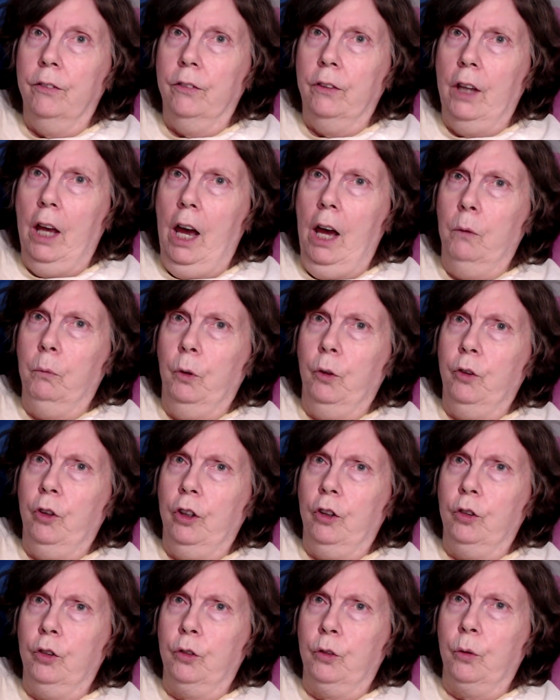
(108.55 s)
That was
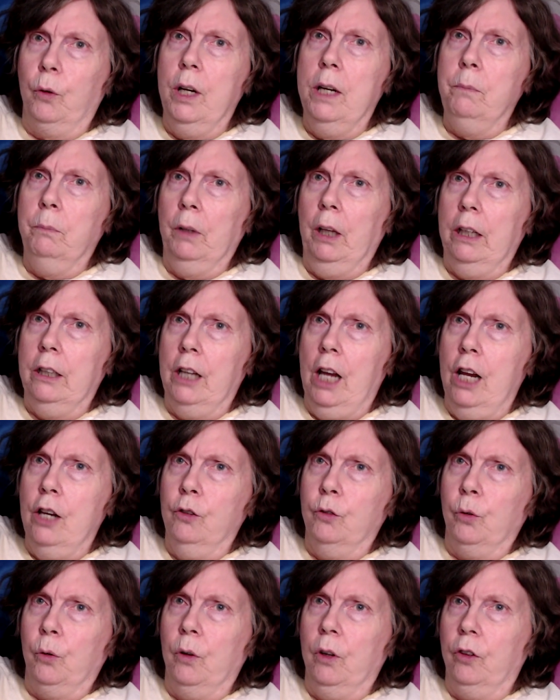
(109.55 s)
extremely
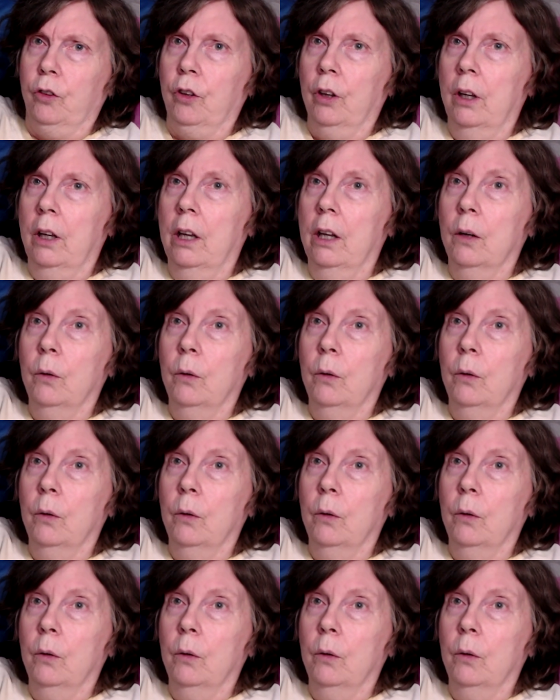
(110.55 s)
dangerous.